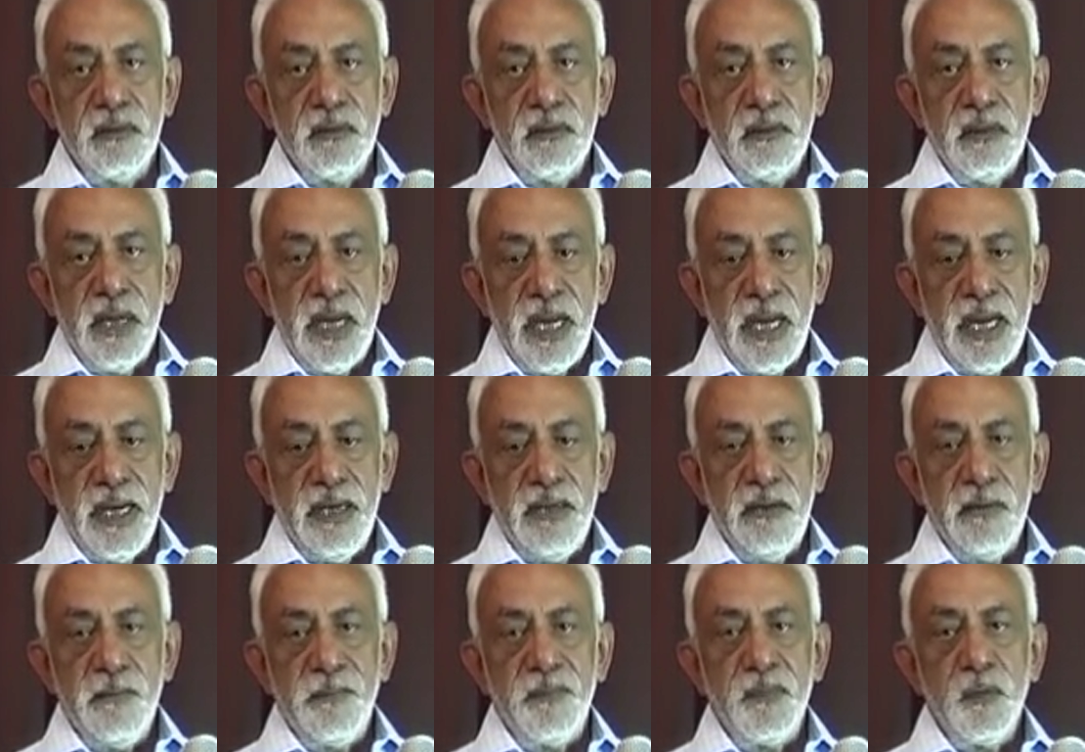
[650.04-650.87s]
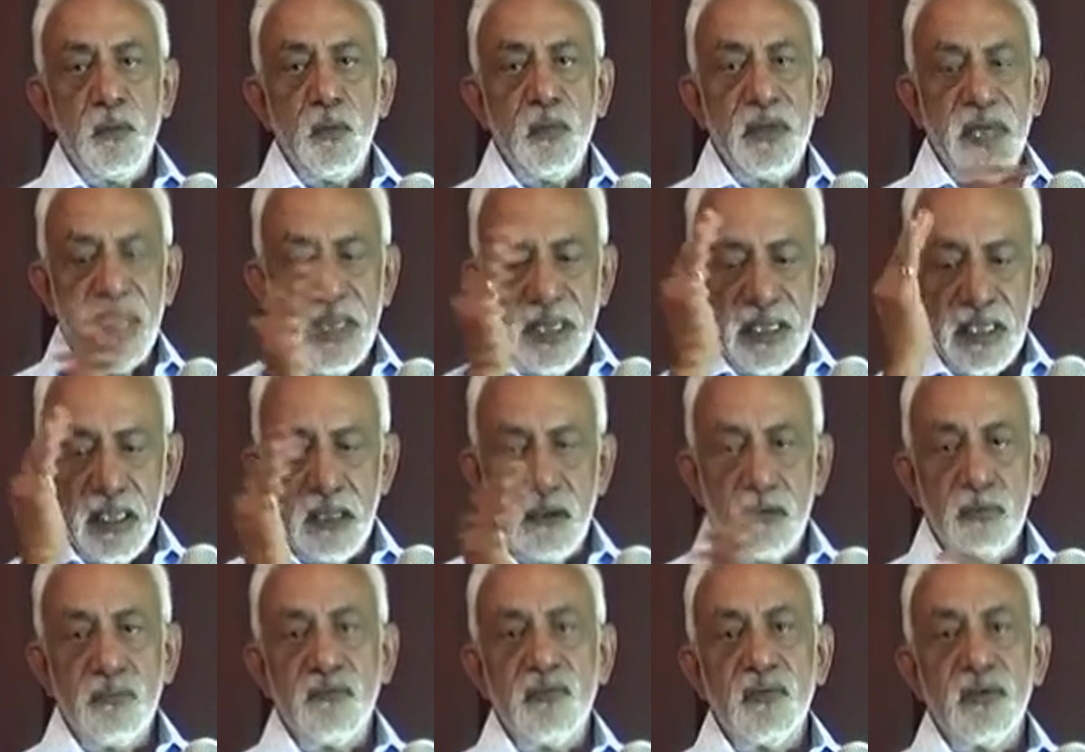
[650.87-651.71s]
and you carry
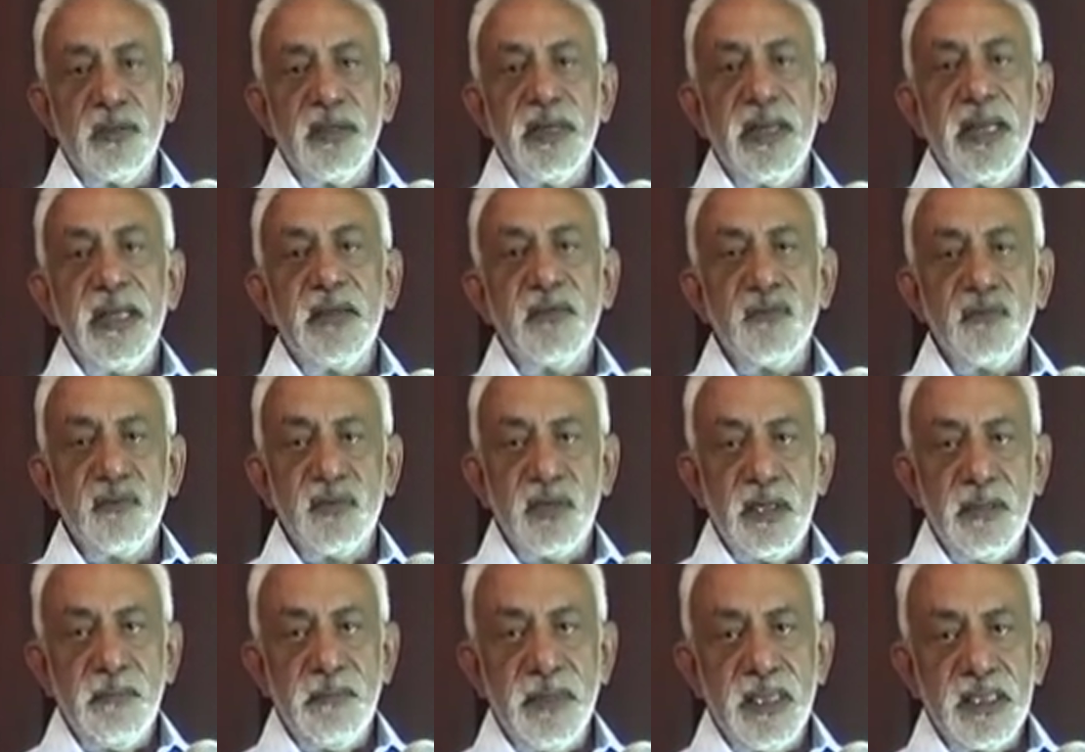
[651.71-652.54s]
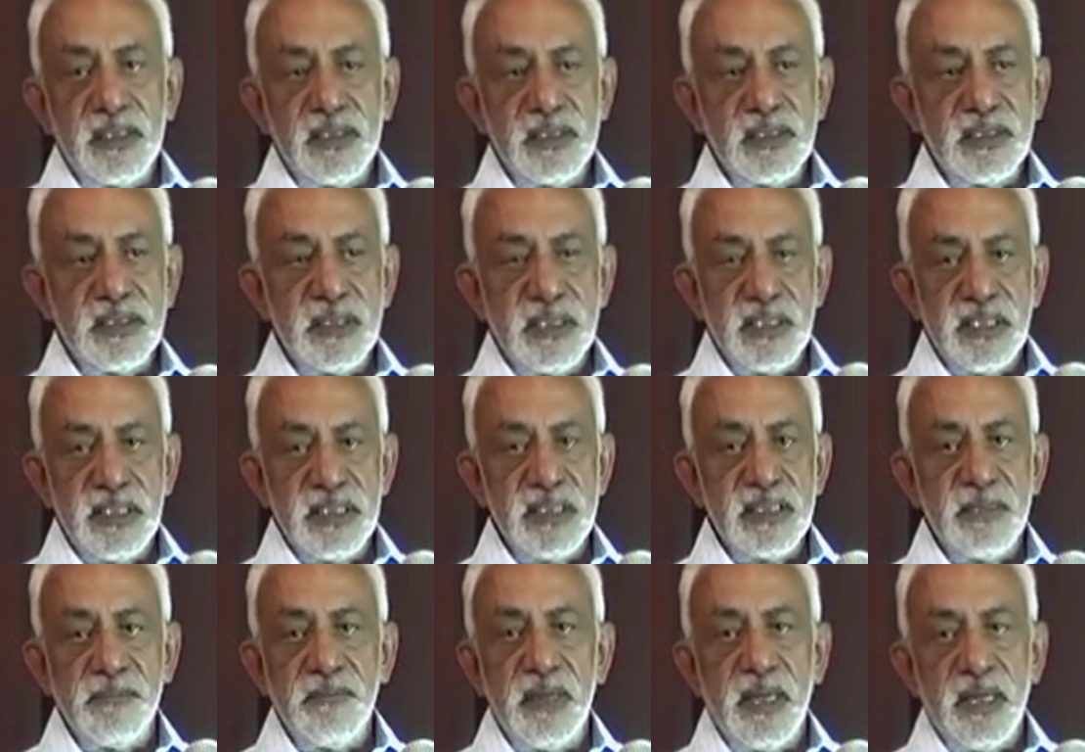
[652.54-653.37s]
out for the next 3 batches that he
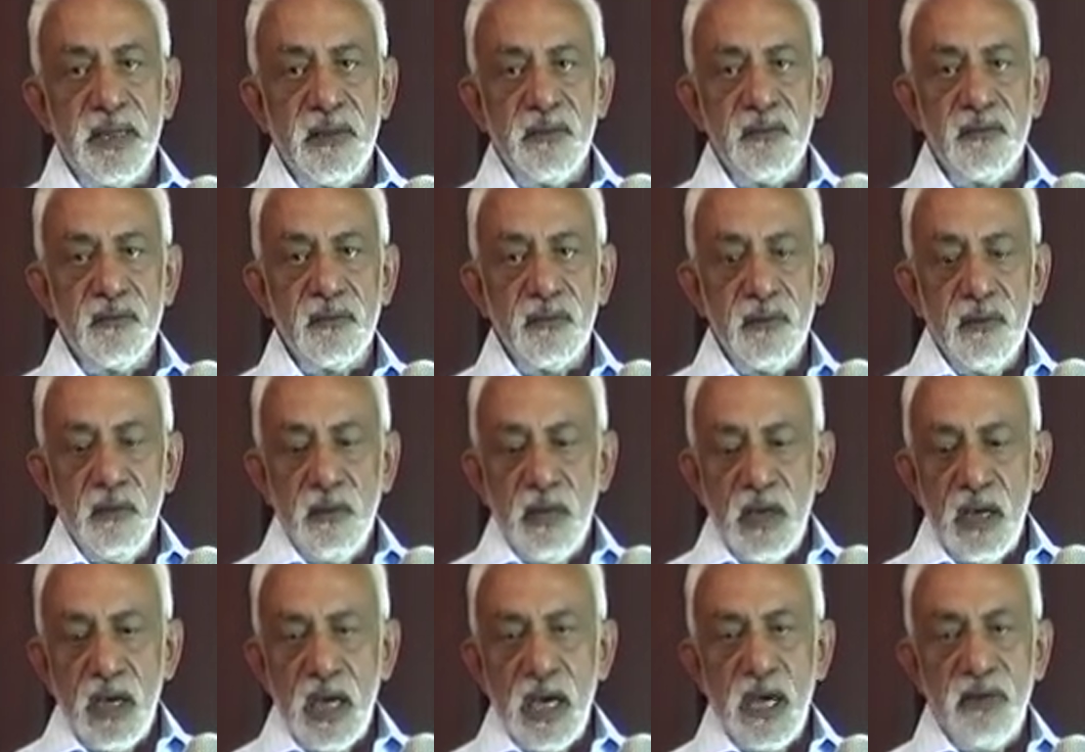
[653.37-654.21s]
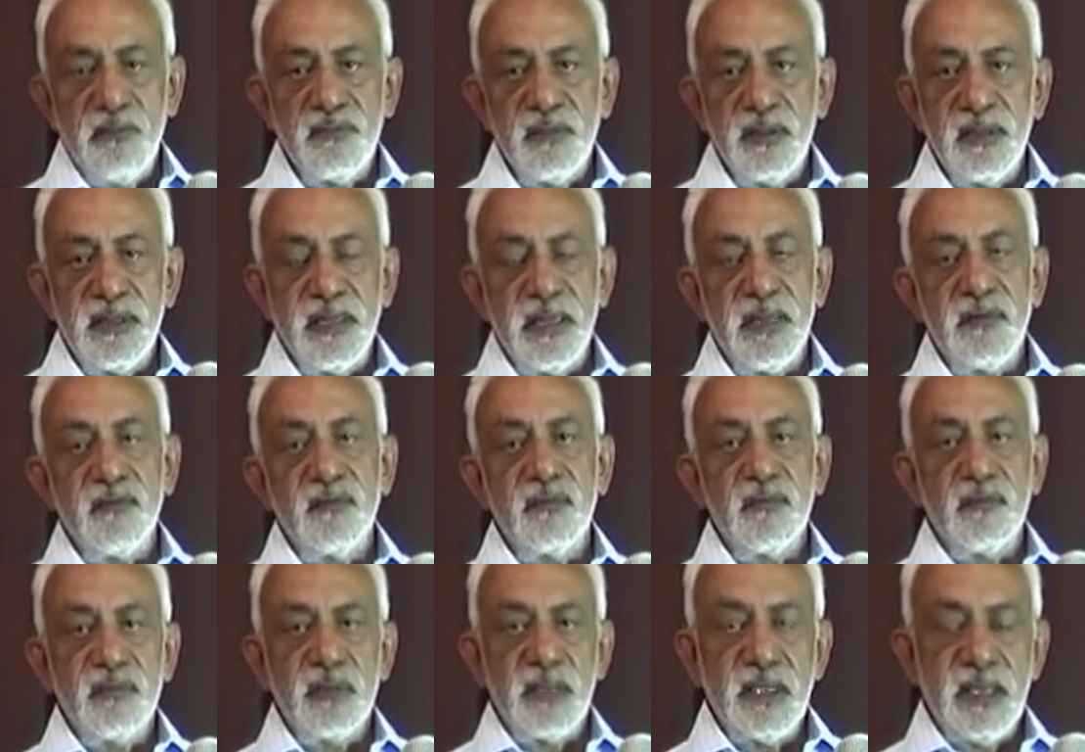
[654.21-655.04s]
supplies half the
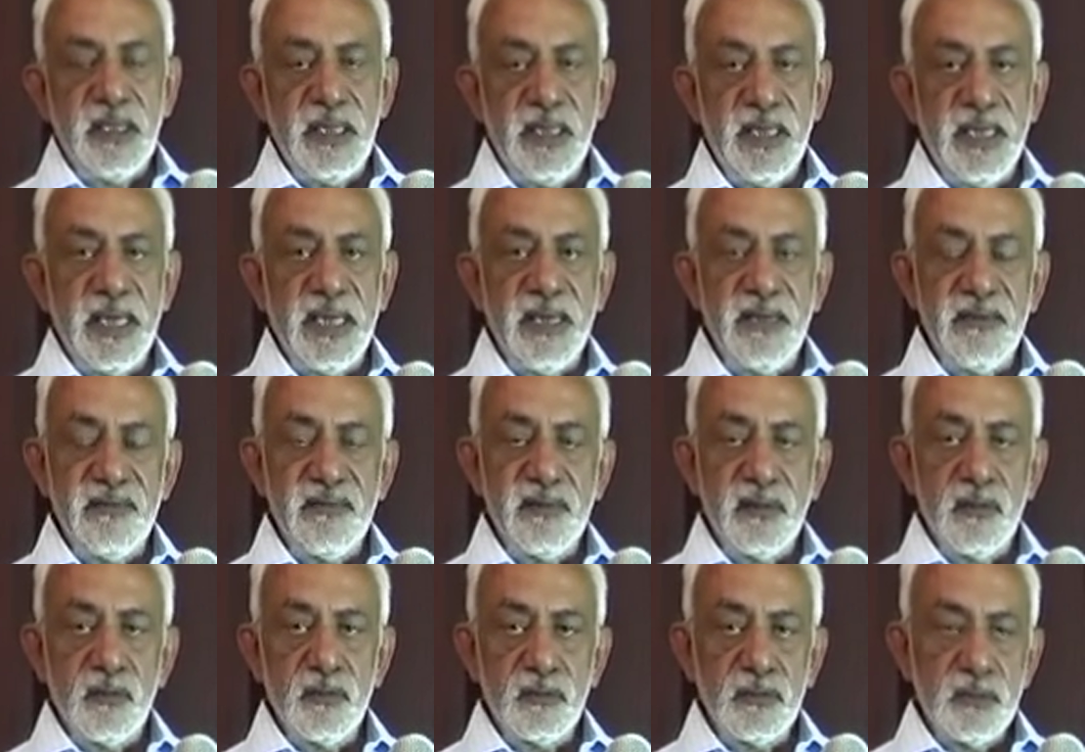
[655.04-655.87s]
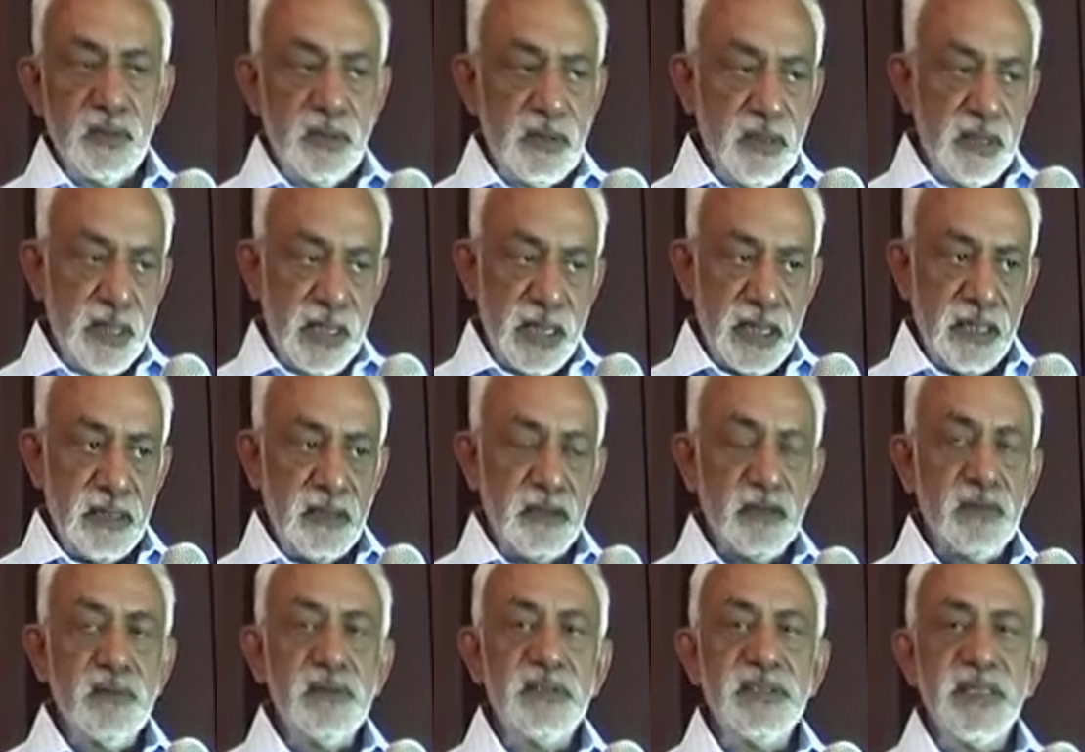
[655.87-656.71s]
tests that he carries out and
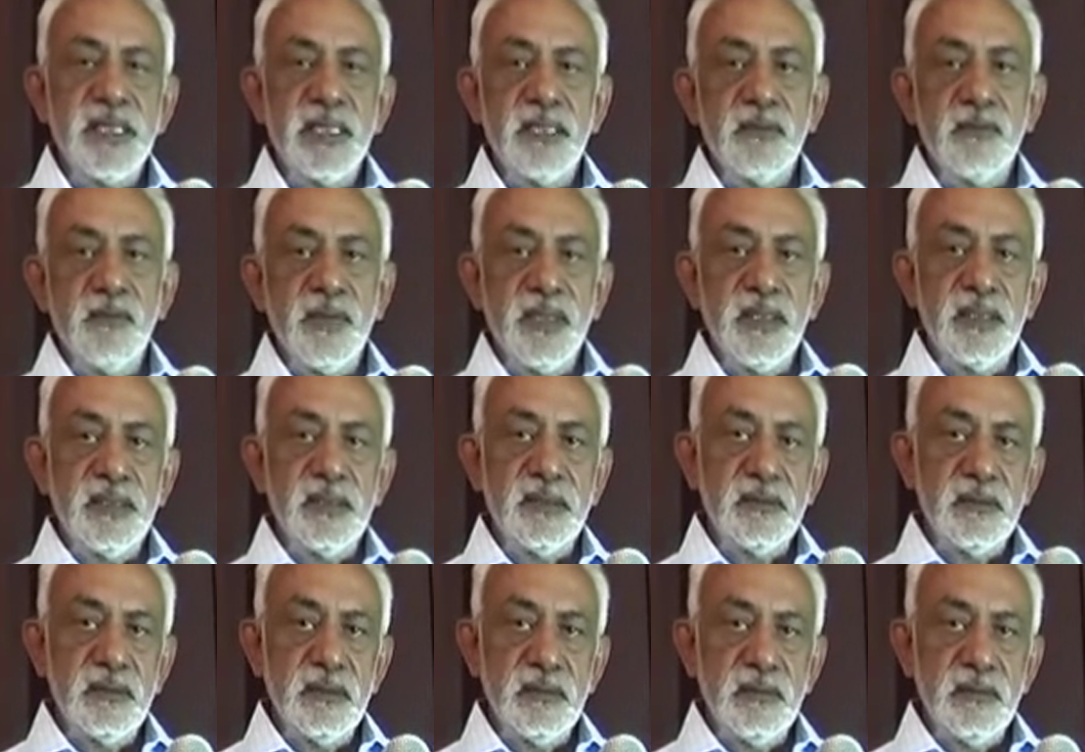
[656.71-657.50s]
check whether